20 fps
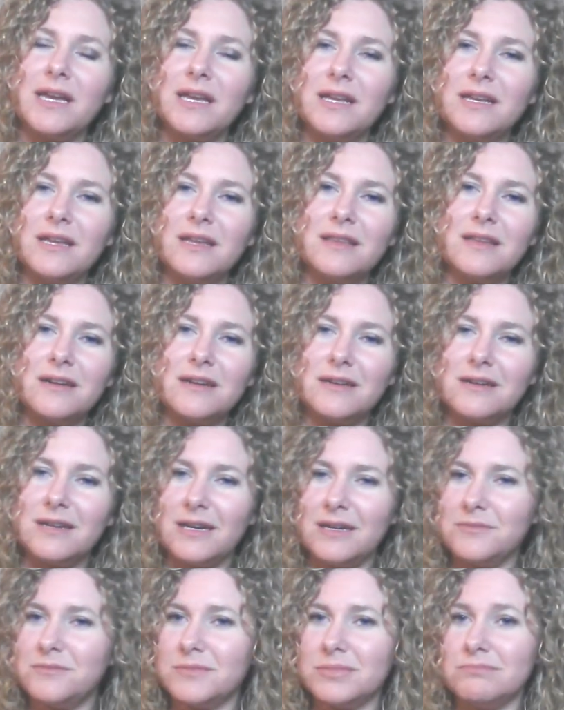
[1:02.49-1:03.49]
in.
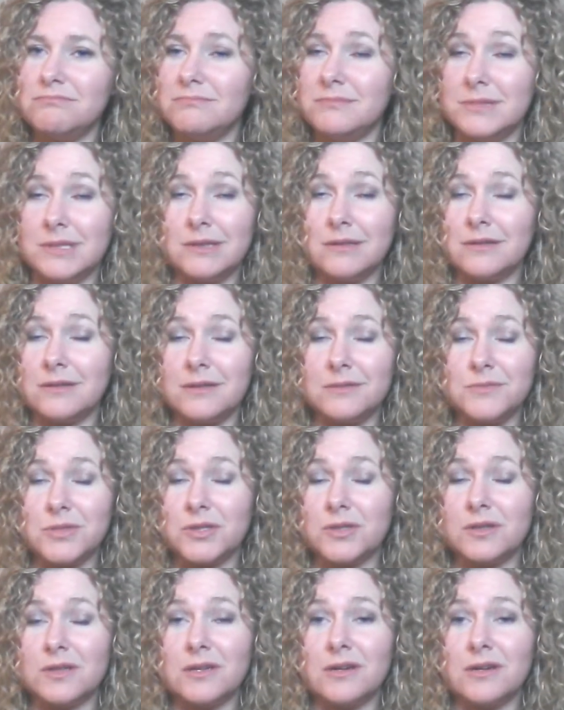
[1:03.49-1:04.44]
There, I'm, there, I'm sure